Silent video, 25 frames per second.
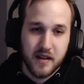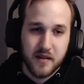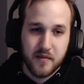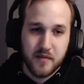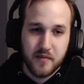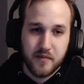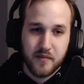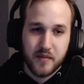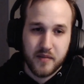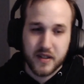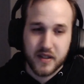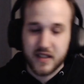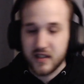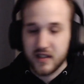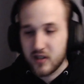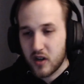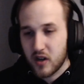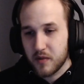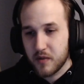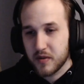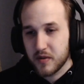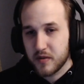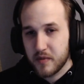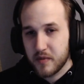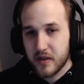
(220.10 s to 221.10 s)
but
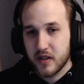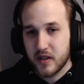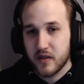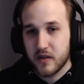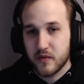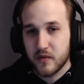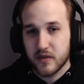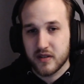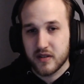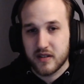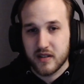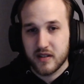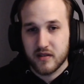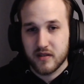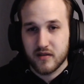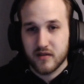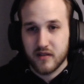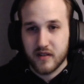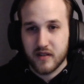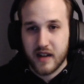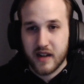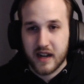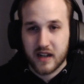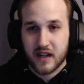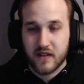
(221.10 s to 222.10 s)
Centaur's ability will
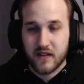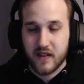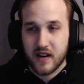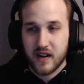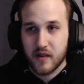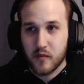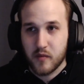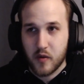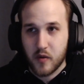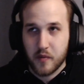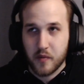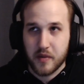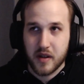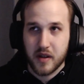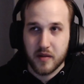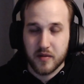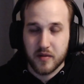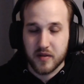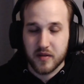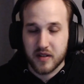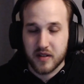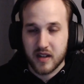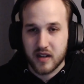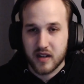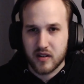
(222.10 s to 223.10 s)
still activate and won't be able
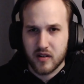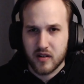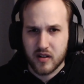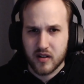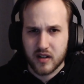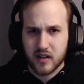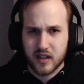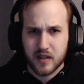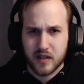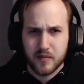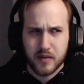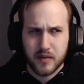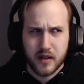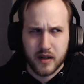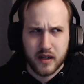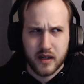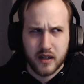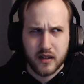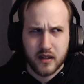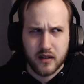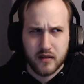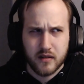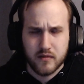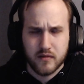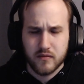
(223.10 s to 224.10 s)
to get targeted
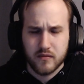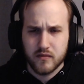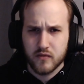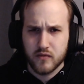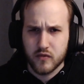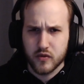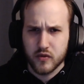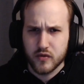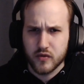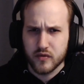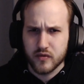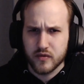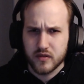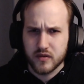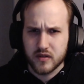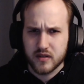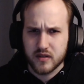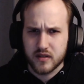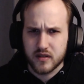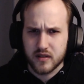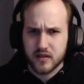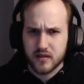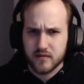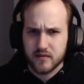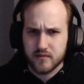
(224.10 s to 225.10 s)
by runes
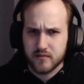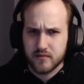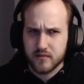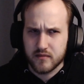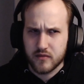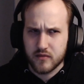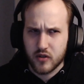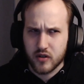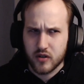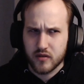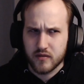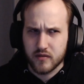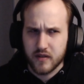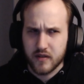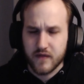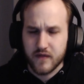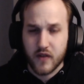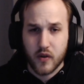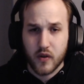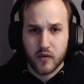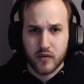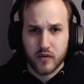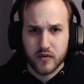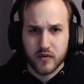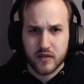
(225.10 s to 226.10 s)
or
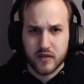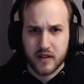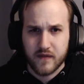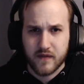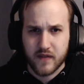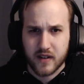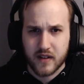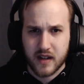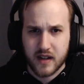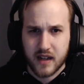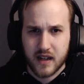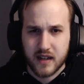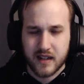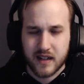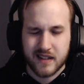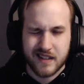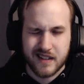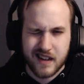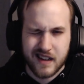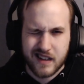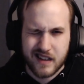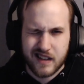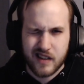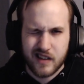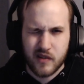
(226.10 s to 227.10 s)
invoke runes. I forget
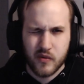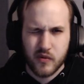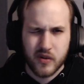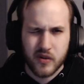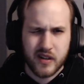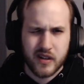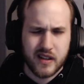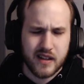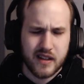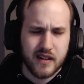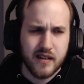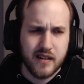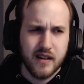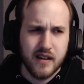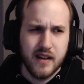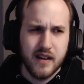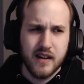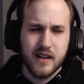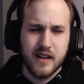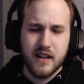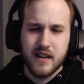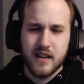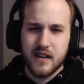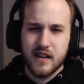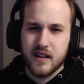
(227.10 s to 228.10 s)
exactly the wording there.
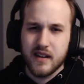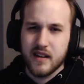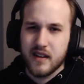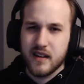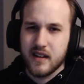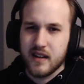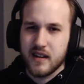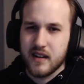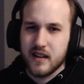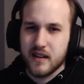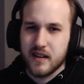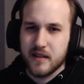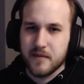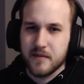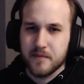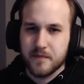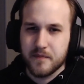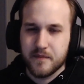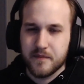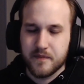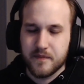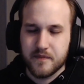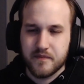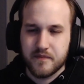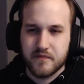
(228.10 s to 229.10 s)
But
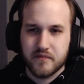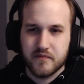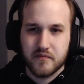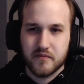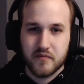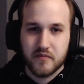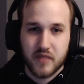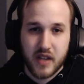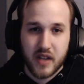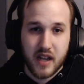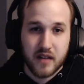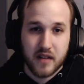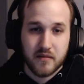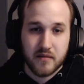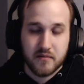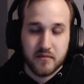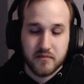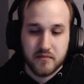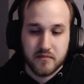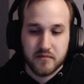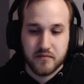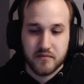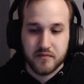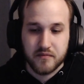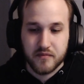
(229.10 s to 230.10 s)
yeah,
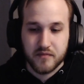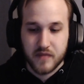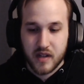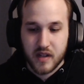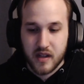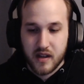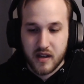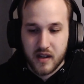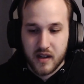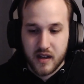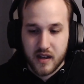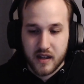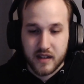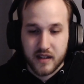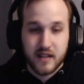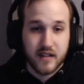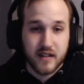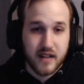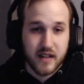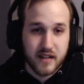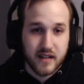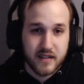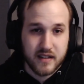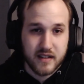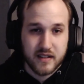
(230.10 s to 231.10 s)
still
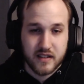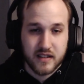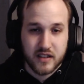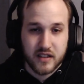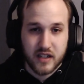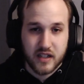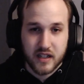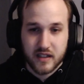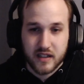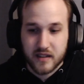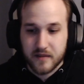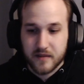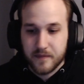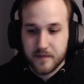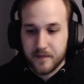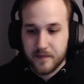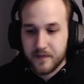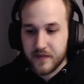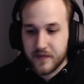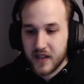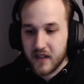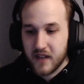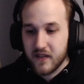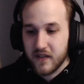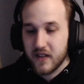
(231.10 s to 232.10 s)
counts as enchanted,
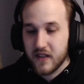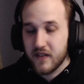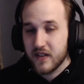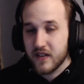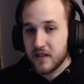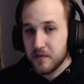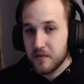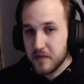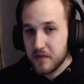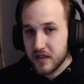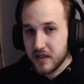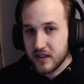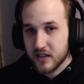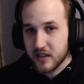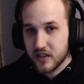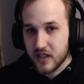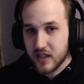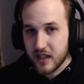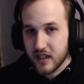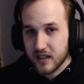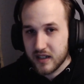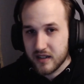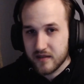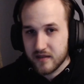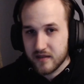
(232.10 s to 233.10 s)
even if it's a misenchanted.